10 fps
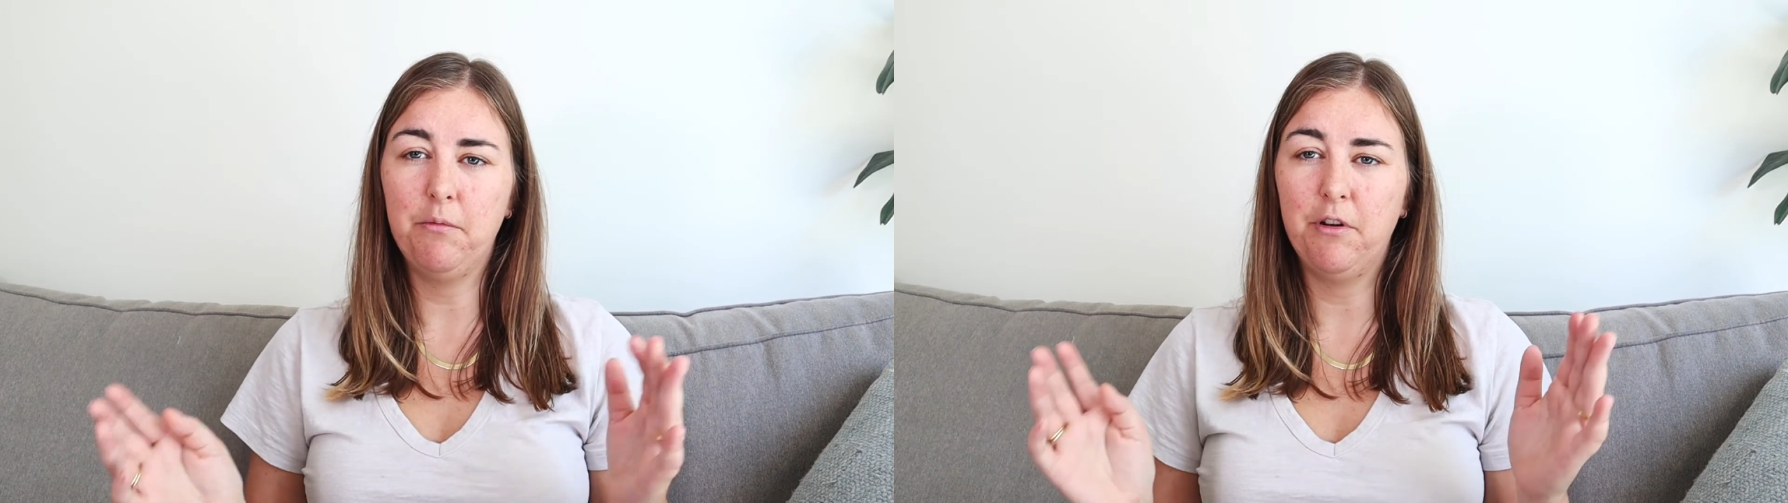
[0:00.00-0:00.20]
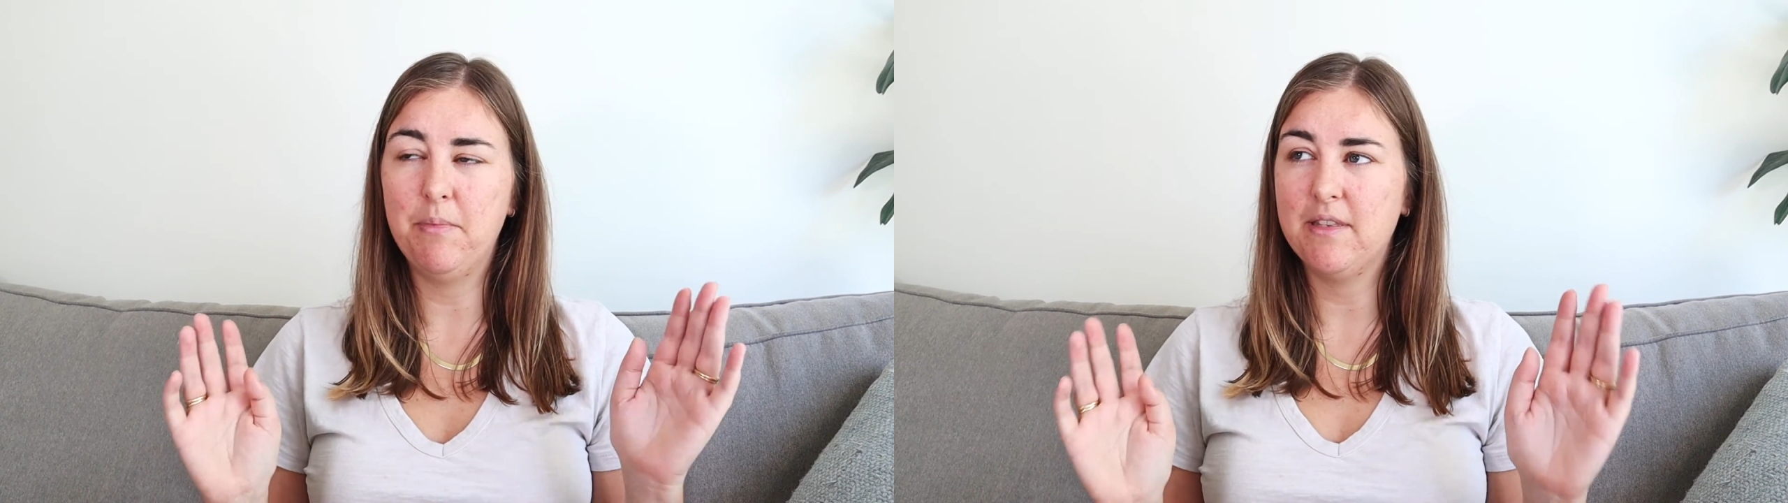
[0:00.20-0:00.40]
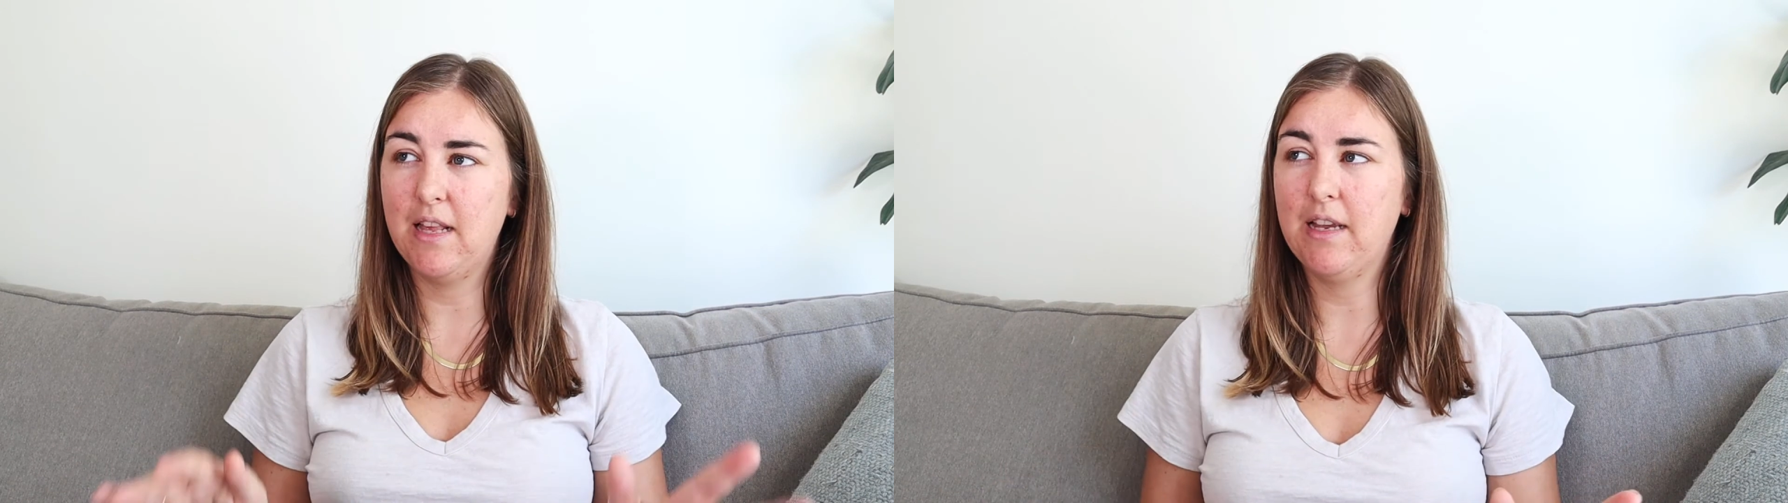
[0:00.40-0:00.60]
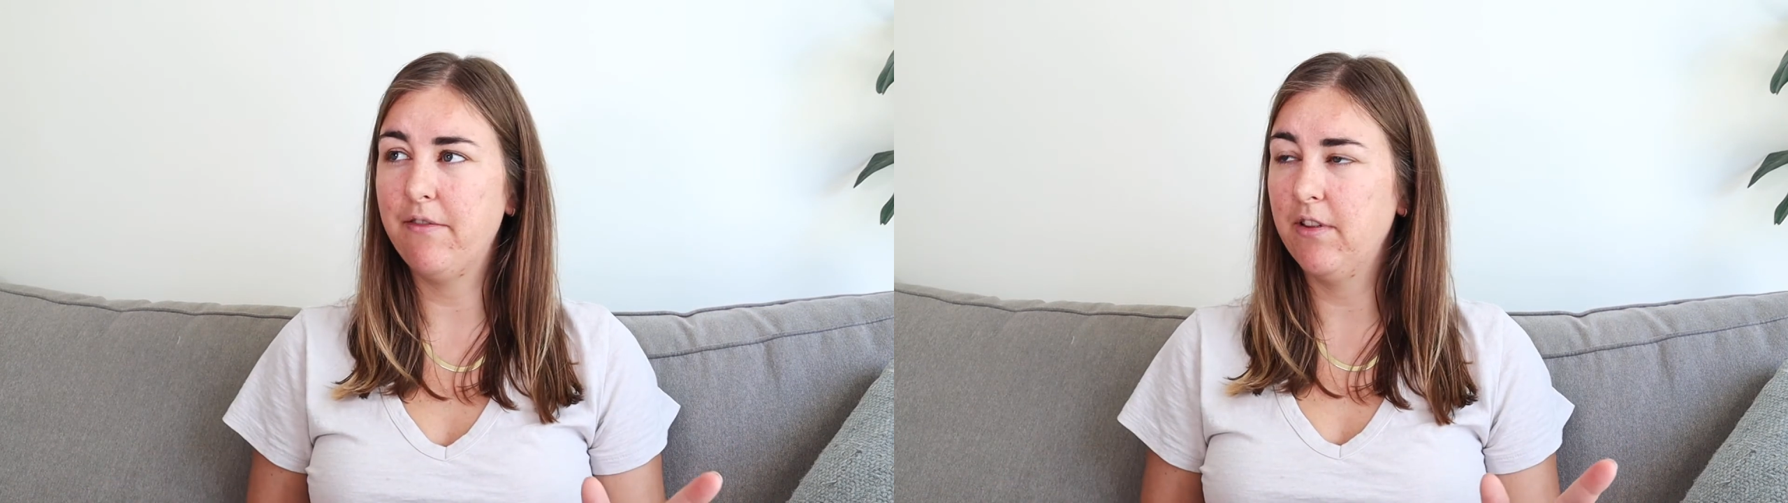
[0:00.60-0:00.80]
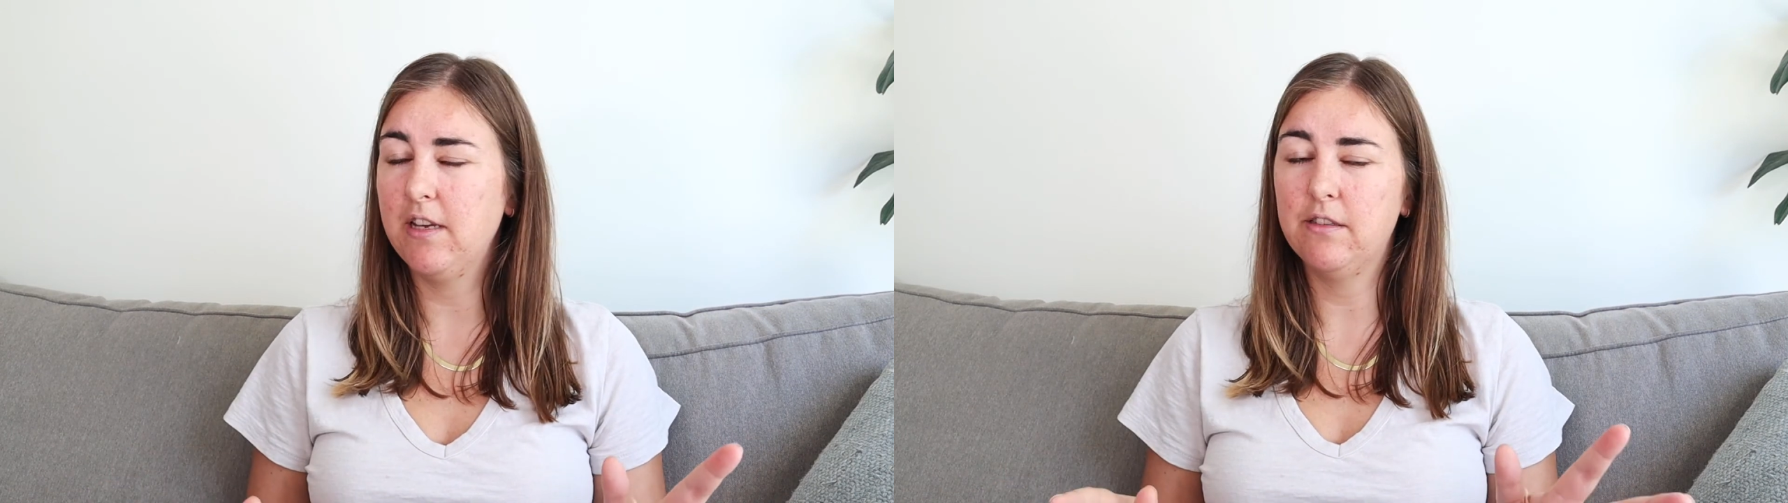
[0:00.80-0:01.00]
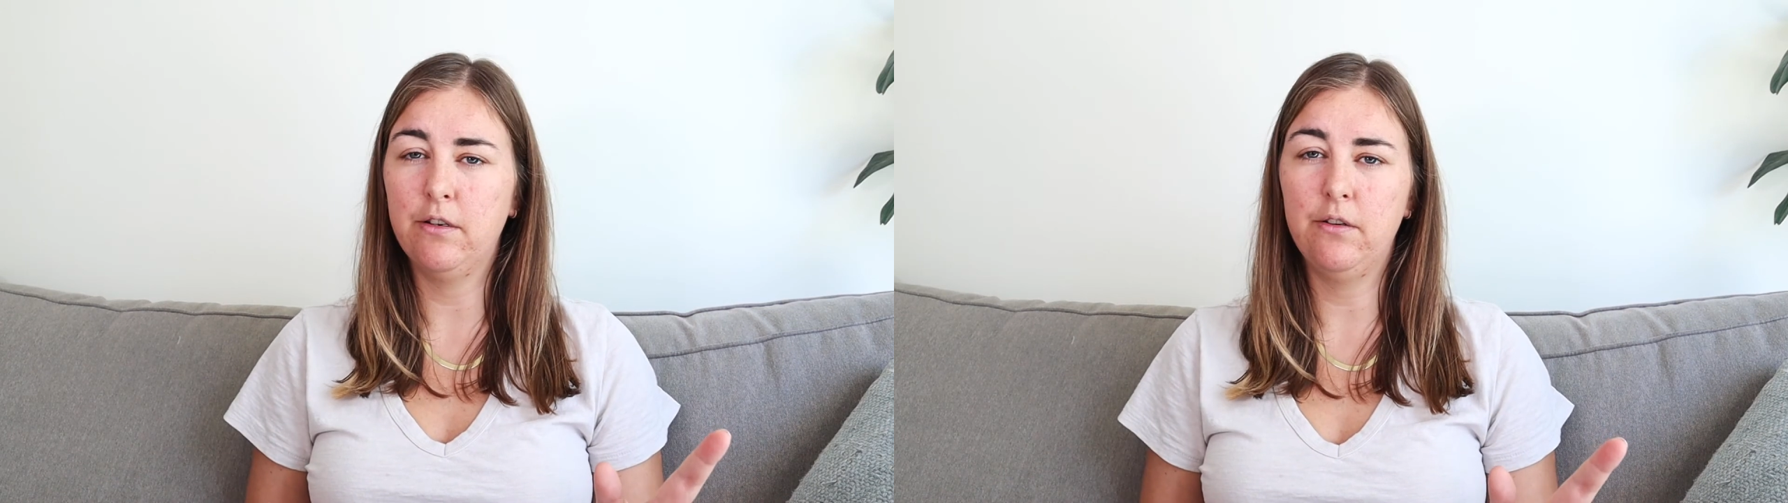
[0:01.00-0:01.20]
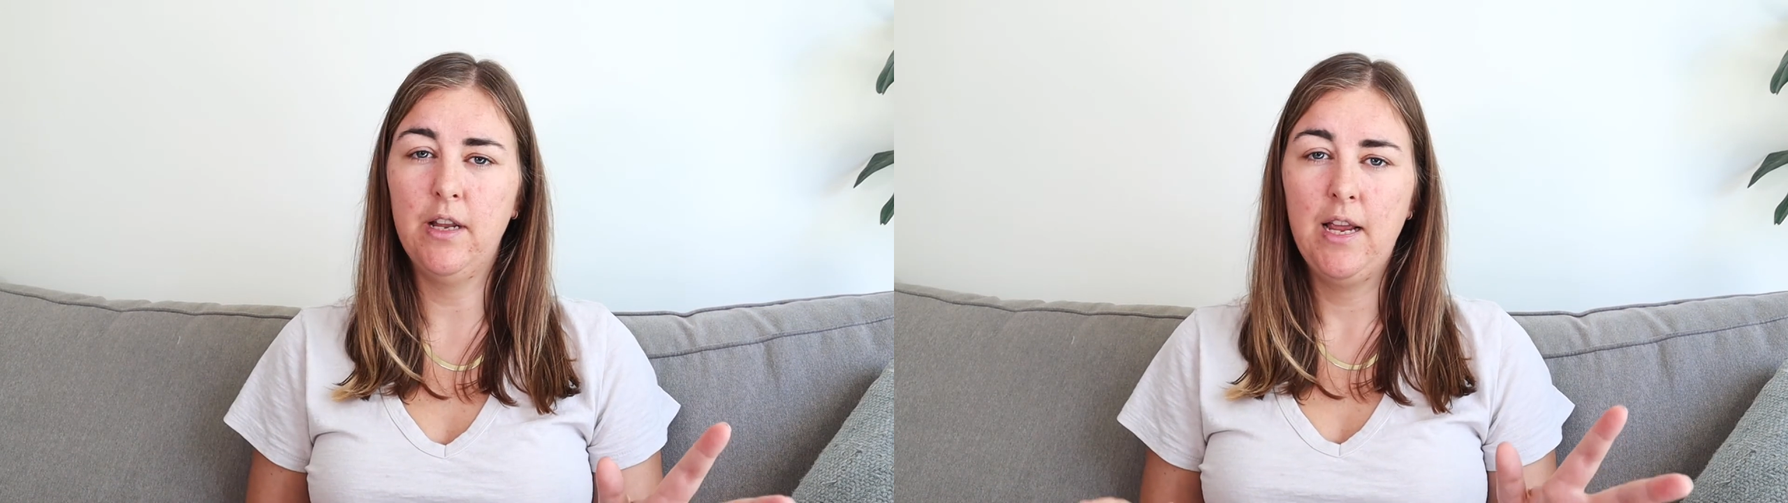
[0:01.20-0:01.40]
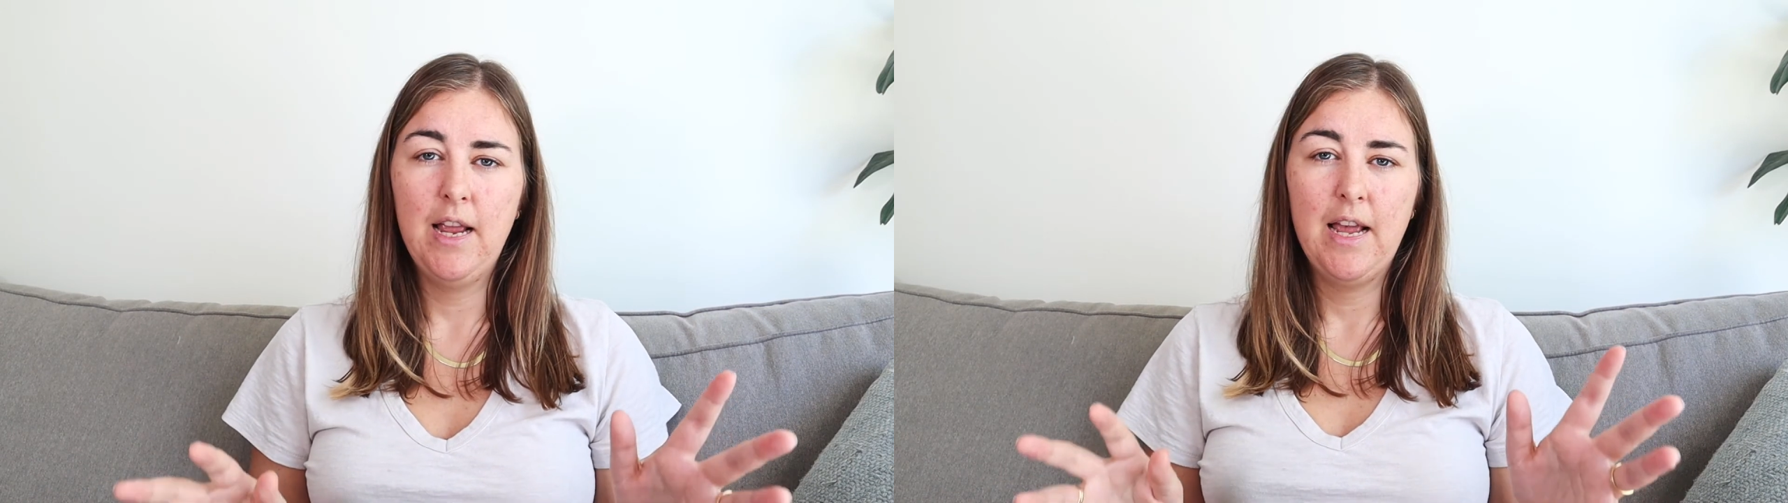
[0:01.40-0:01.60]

I'm going to be selling everything soon,